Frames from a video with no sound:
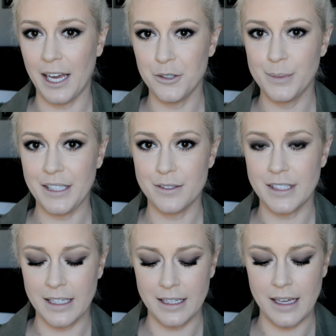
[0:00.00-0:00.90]
I will be
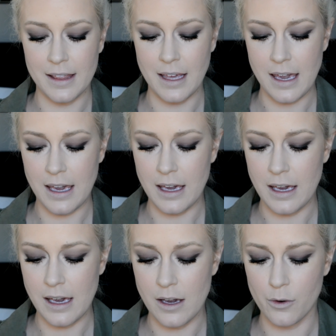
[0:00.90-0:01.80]
using
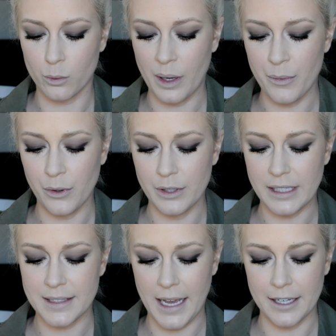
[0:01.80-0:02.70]
the Rimmel
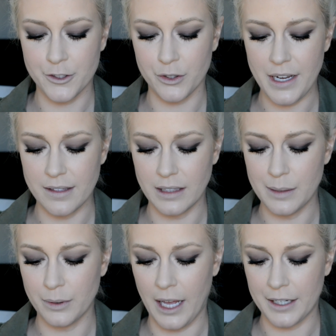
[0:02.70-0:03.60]
Exaggerate
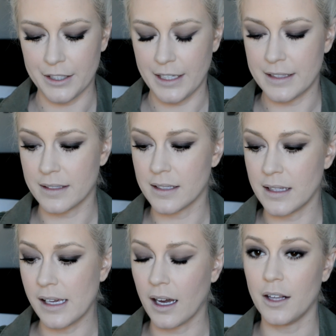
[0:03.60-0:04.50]
Lip Liner, and this is
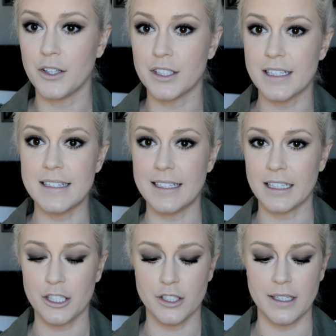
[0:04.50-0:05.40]
the color
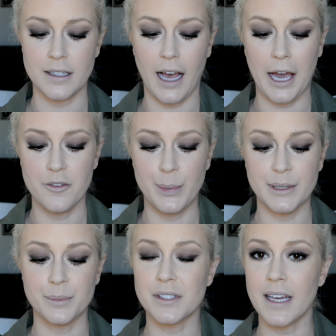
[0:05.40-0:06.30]
Addiction. I have been
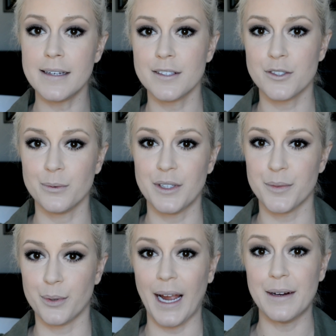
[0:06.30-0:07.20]
obsessed
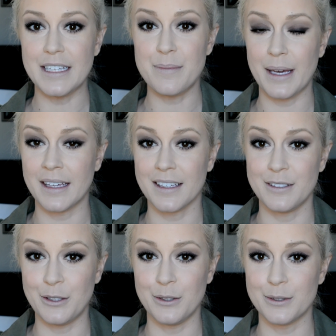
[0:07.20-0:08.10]
with brownie pink
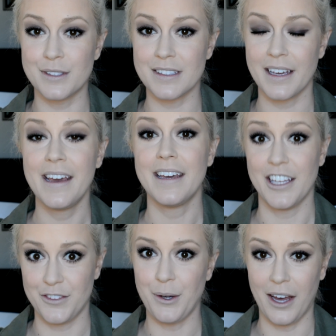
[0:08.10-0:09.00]
nudes,
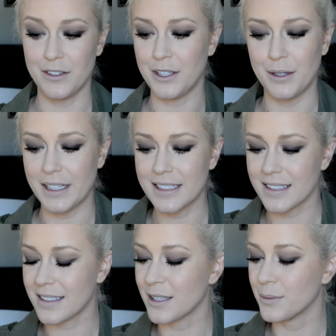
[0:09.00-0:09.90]
if you haven't
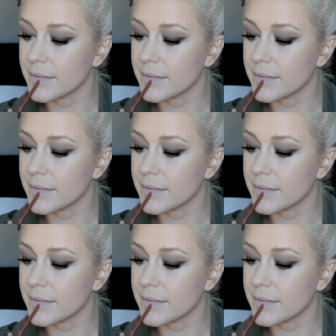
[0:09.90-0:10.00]
noticed.